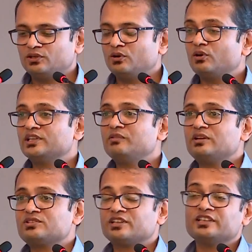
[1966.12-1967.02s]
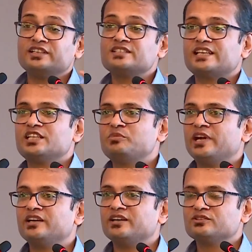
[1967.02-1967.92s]
or they will have certain insights
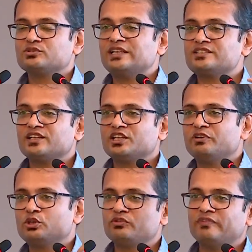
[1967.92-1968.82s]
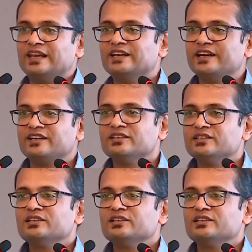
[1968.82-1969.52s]
behind it. So that's another way to validate